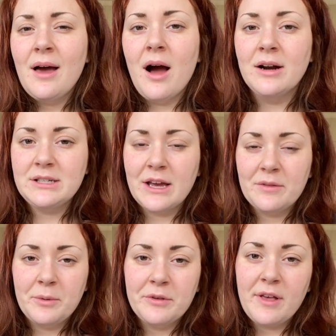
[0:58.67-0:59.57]
our
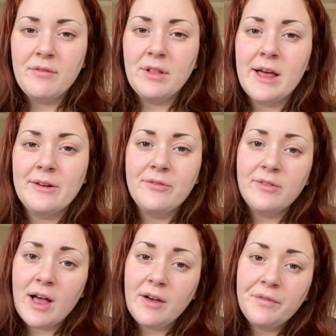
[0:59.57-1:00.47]
textbooks have a lot of
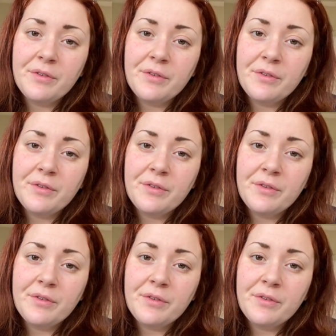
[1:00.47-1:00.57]
fluff.